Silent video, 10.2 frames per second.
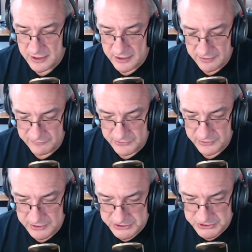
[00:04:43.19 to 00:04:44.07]
of their
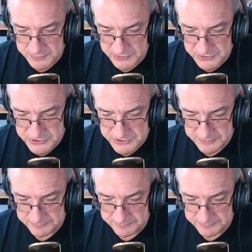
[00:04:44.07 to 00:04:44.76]
customers.